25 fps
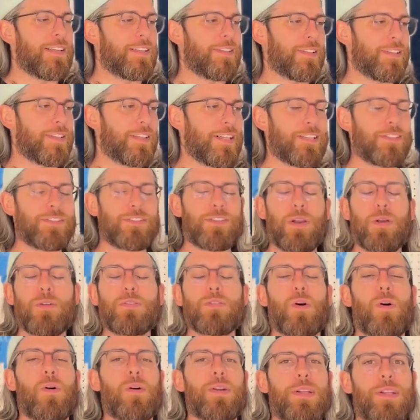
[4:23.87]
the list goes
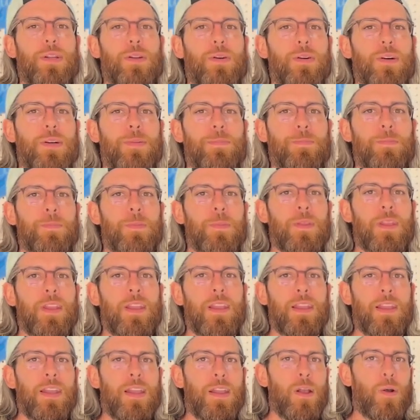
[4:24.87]
on and on.
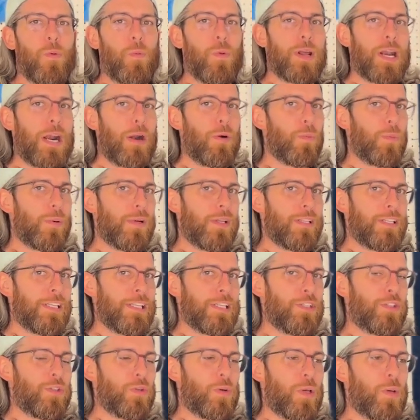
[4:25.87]
What I really
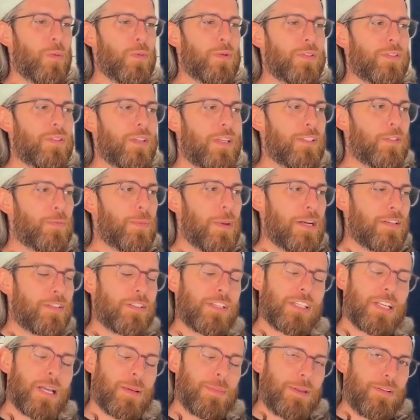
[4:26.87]
enjoyed was,
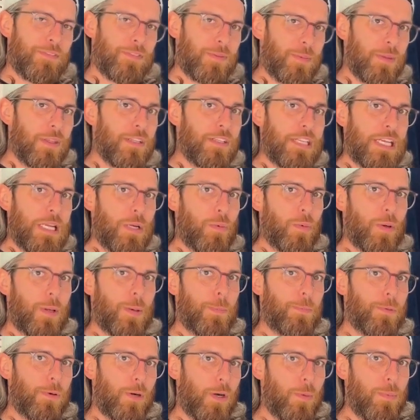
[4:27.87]
especially coming from the
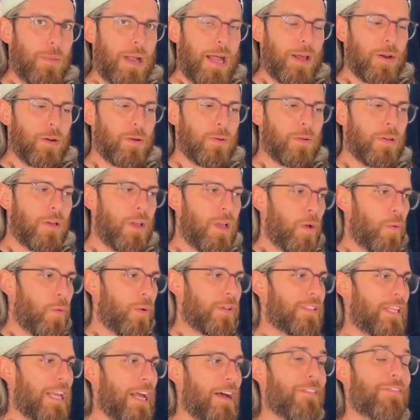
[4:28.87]
D1 Pro model,
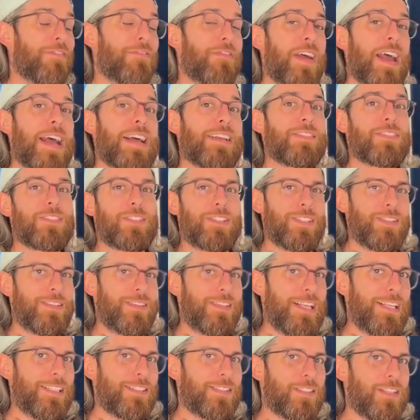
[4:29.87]
was how fast certain
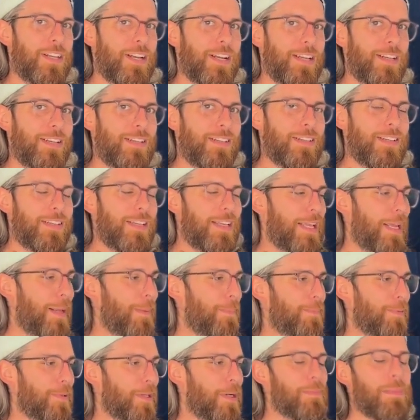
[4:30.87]
things cut.
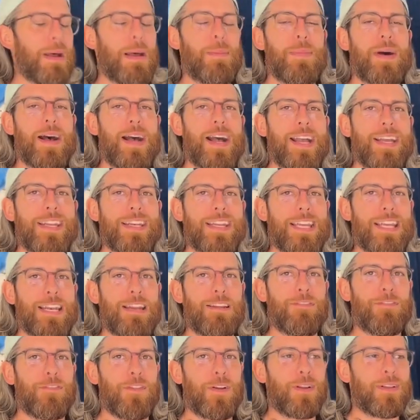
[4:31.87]
It blew my mind and
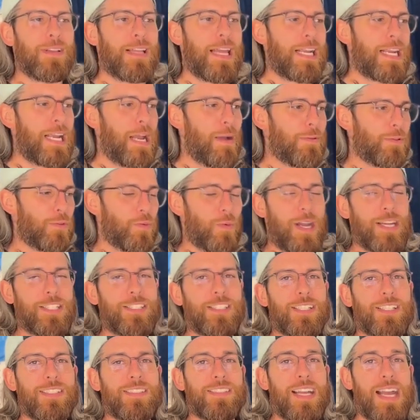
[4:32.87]
it felt like I was
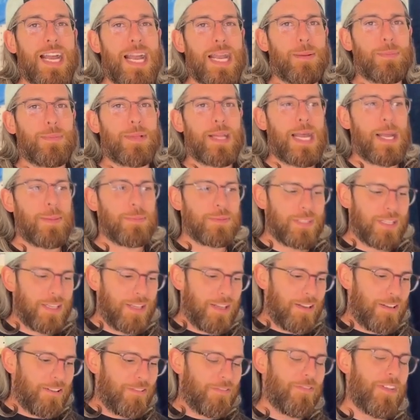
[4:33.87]
watching a time lapse,
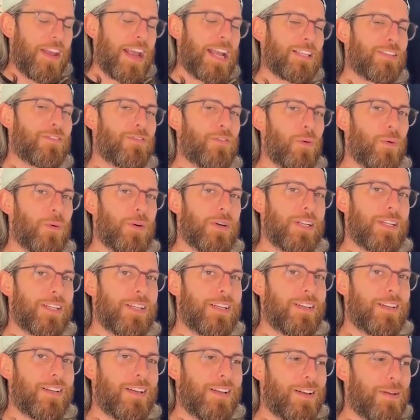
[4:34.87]
fast forward
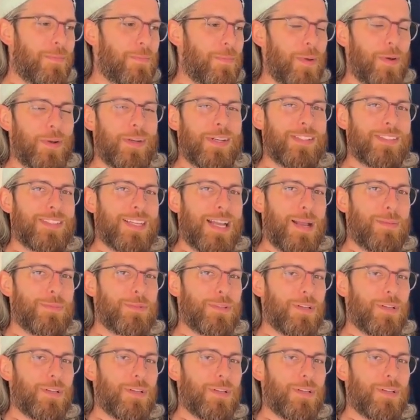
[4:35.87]
it a million times